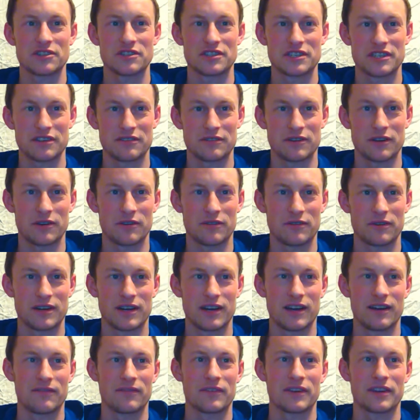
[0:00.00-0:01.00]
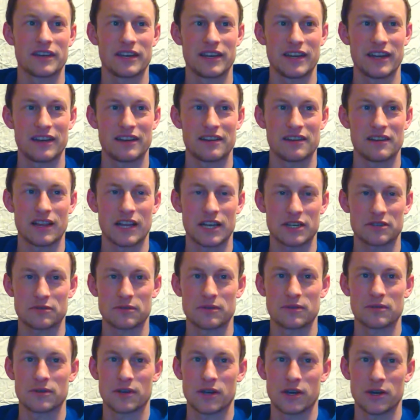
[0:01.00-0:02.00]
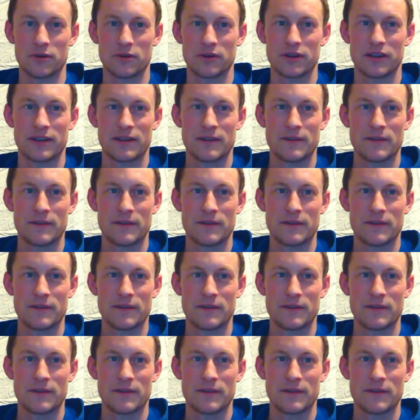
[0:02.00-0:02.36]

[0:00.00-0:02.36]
0 of the Canadian Electrical Code